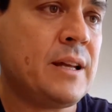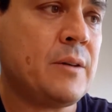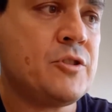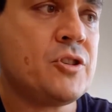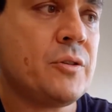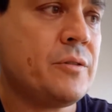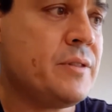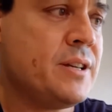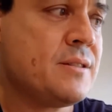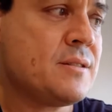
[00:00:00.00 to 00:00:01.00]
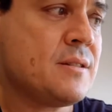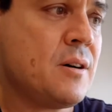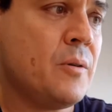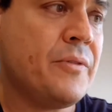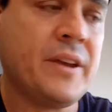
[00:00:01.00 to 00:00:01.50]
will show you this
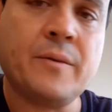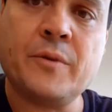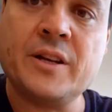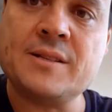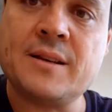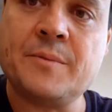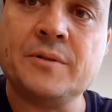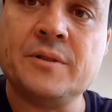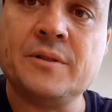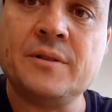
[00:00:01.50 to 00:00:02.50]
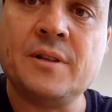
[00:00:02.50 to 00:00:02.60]
whole thing reassembled.